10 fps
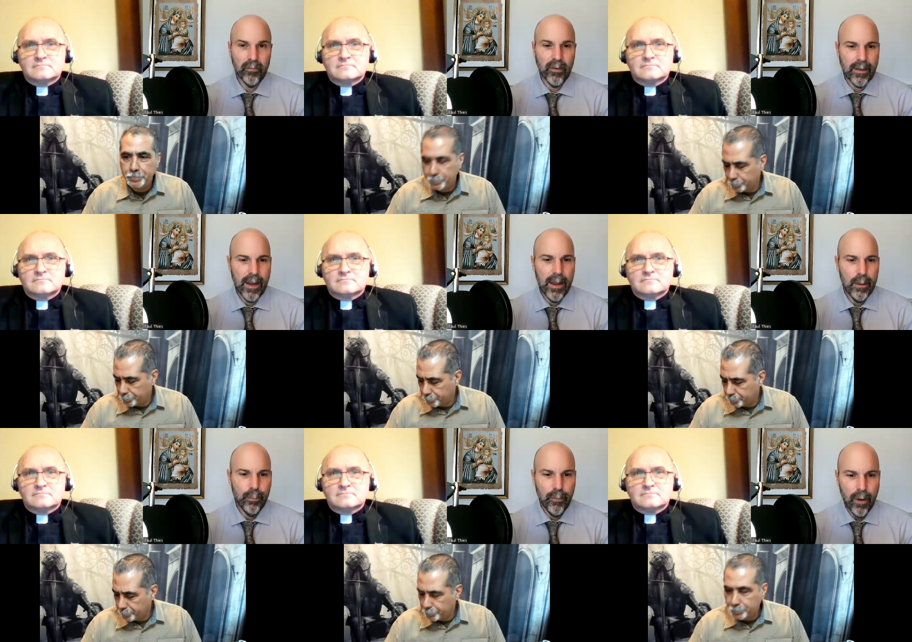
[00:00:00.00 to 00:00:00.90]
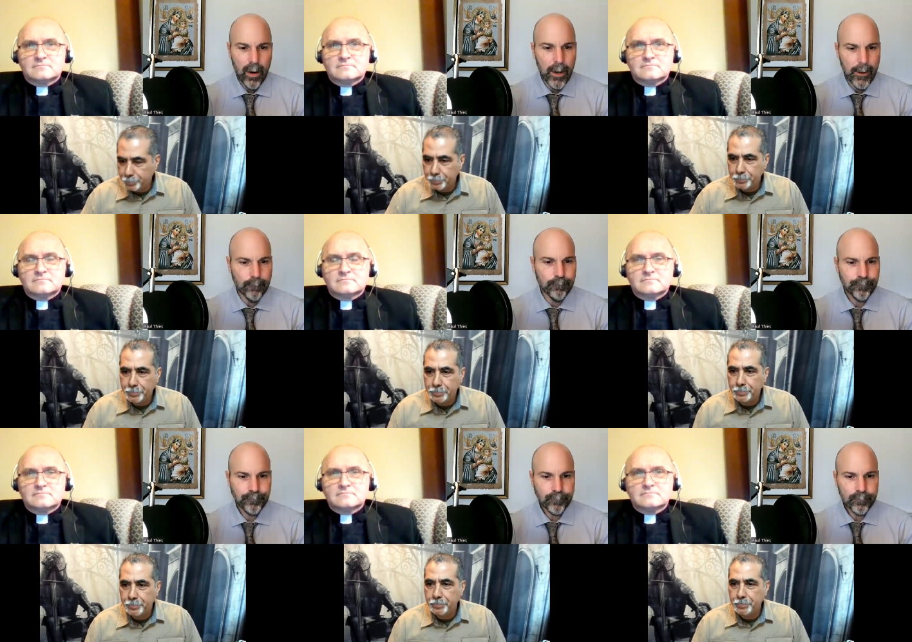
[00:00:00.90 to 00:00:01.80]
Speaker 1: is like the eighth time
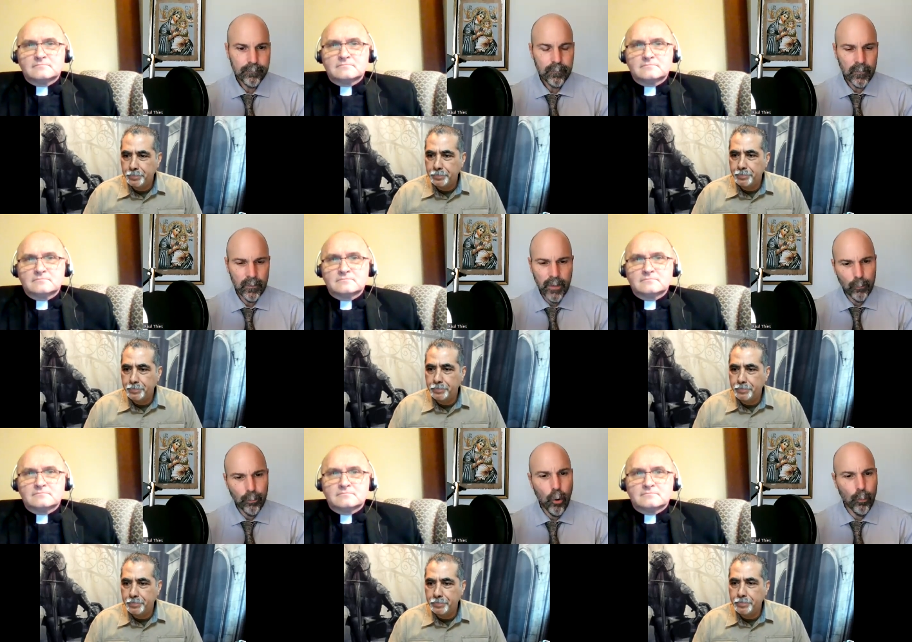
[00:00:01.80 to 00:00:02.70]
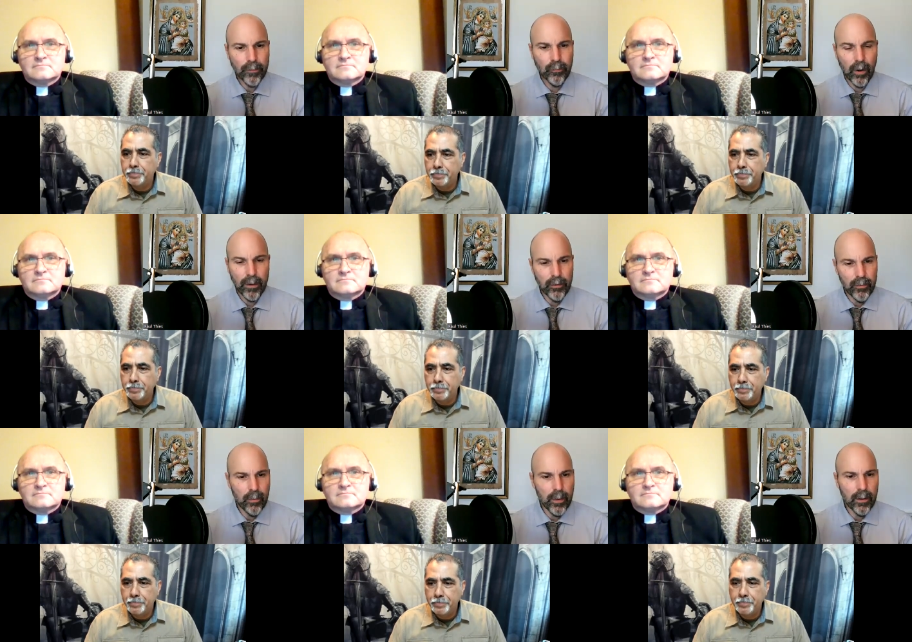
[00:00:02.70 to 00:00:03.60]
that a pope has tried to
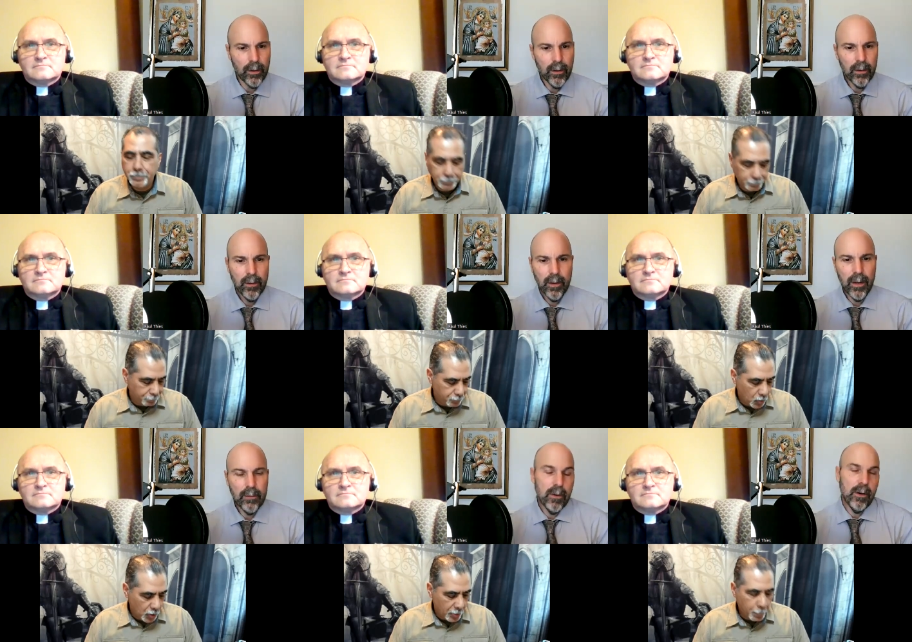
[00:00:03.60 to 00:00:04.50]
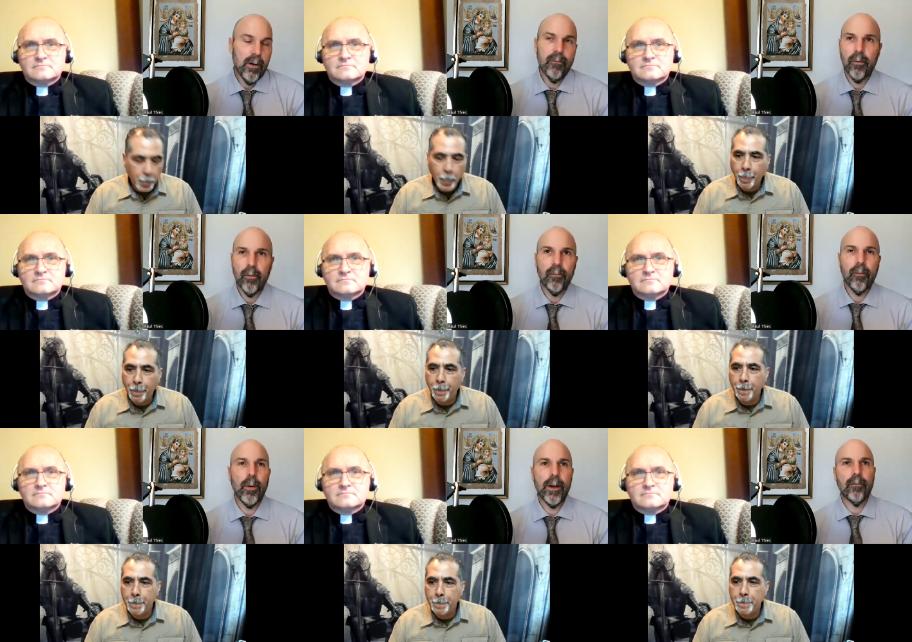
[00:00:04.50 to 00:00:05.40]
do it, you know, for,
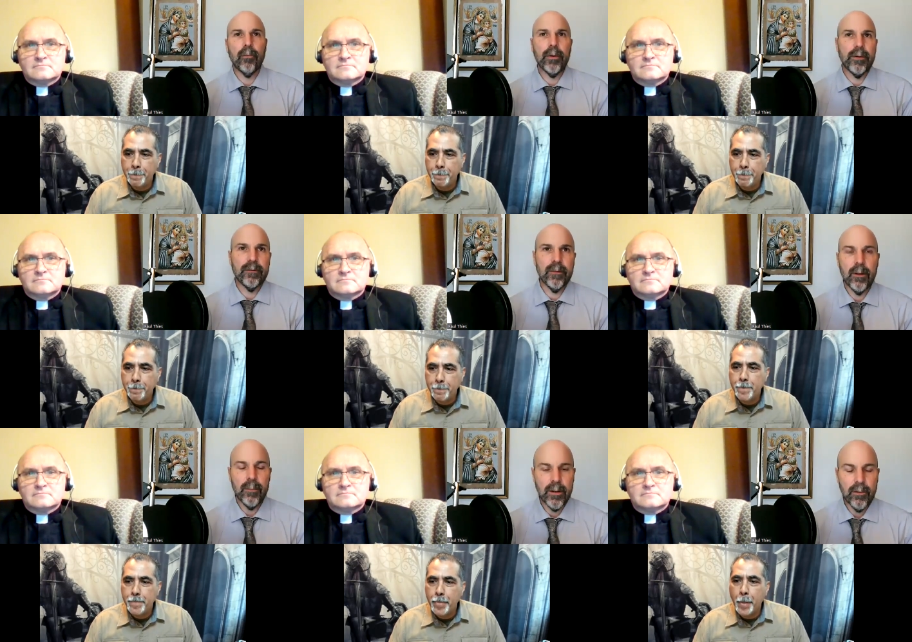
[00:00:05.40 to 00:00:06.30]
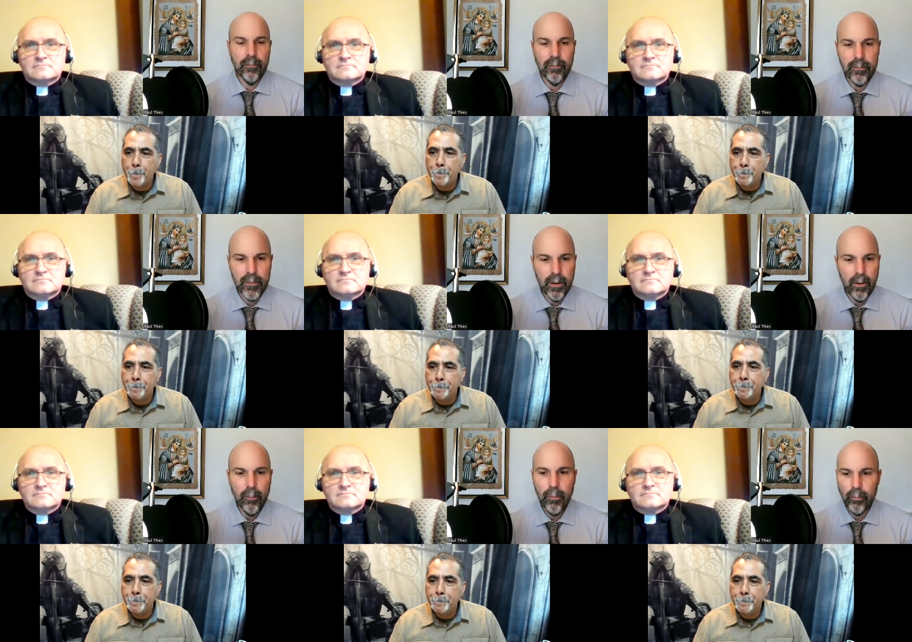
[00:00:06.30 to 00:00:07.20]
for whatever reason. I mean, there, you
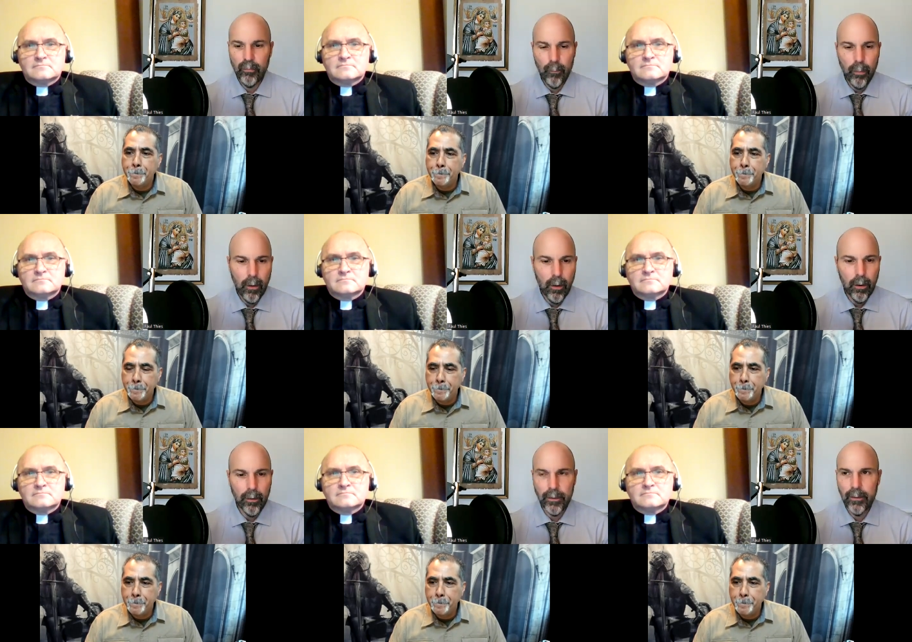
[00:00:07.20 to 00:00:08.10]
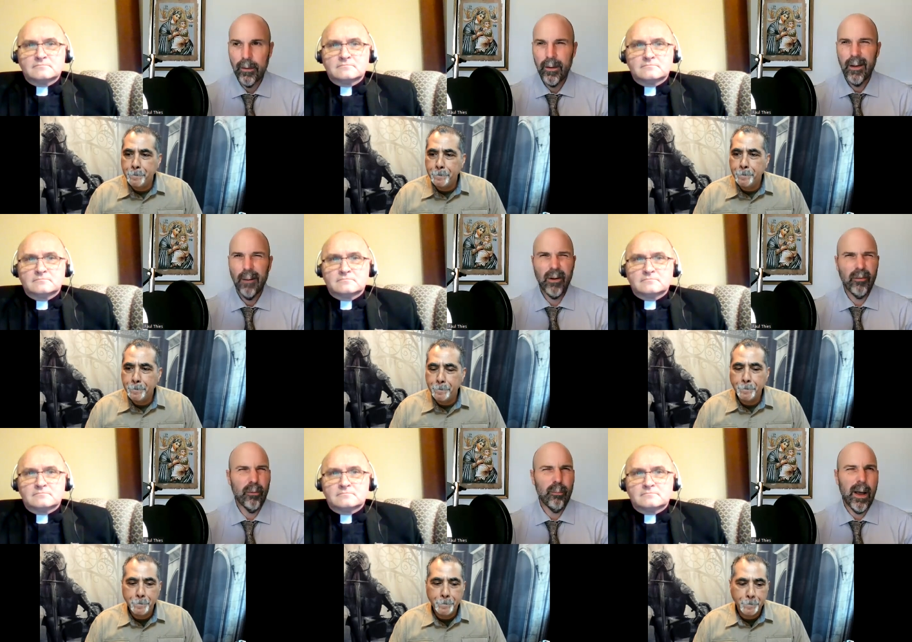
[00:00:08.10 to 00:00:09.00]
know, Pope John Paul, and I'm not
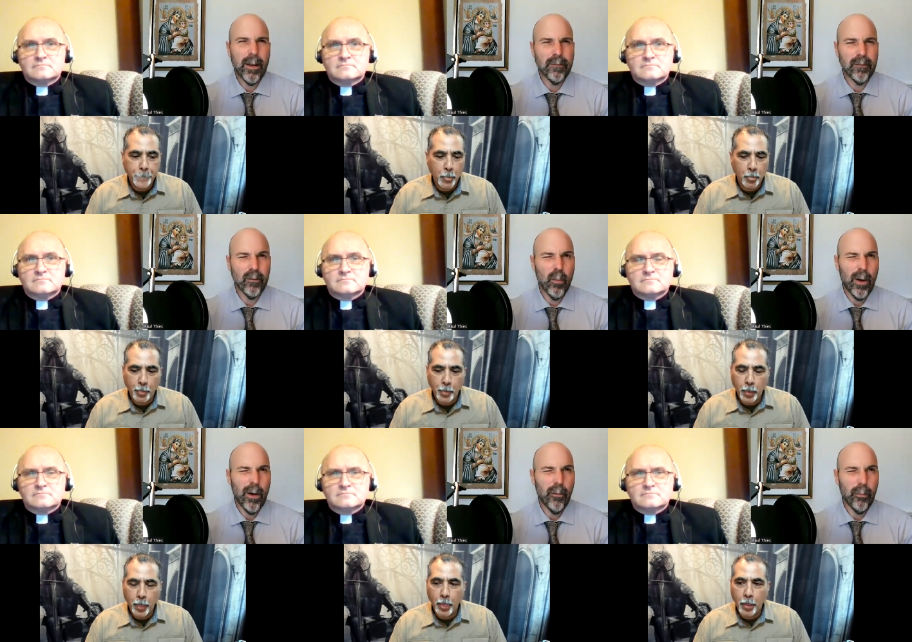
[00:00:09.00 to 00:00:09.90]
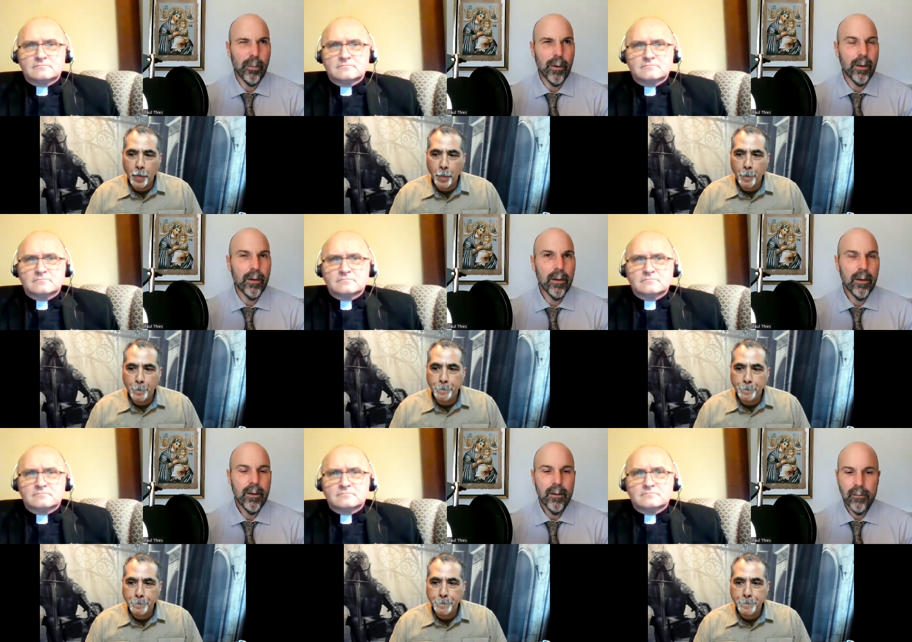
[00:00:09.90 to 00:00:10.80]
sure if Pius the 12th, but,
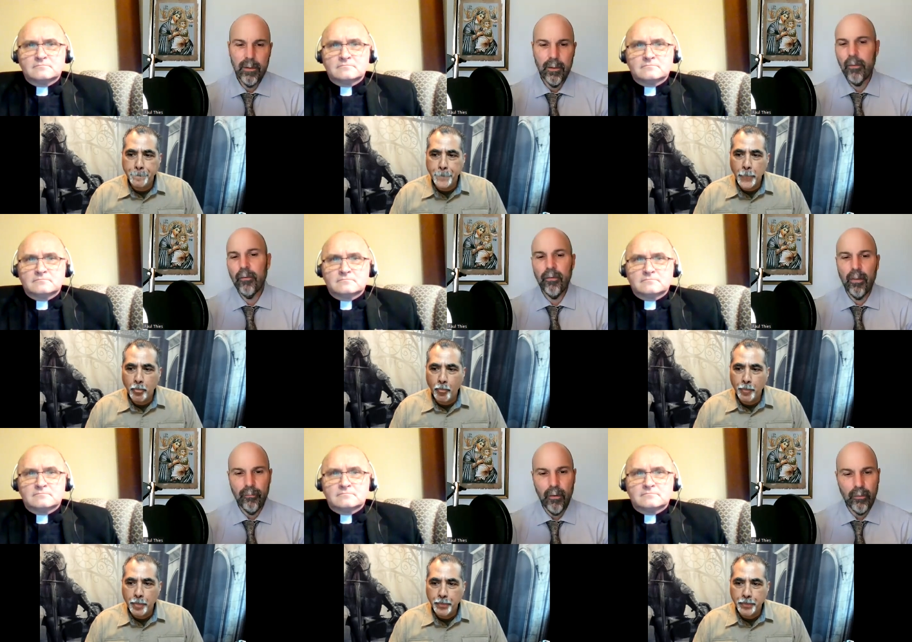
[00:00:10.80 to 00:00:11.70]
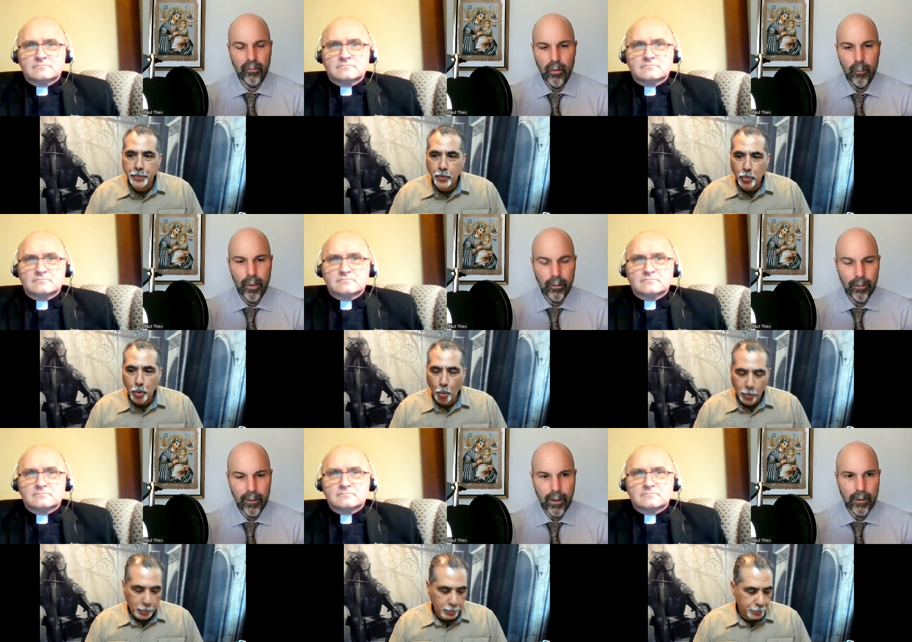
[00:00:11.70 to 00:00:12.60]
you know, there's other folks who know
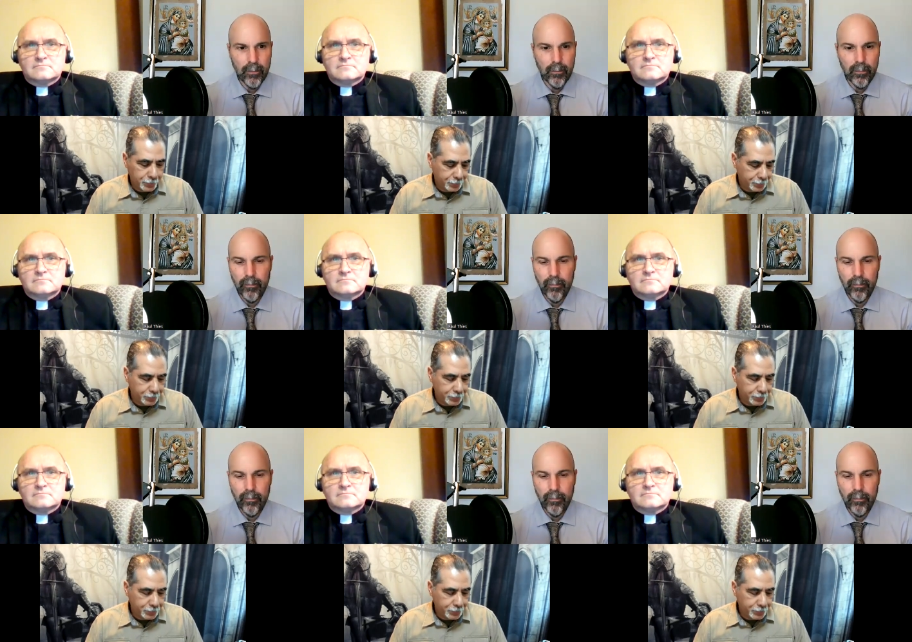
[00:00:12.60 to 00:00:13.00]
better than I do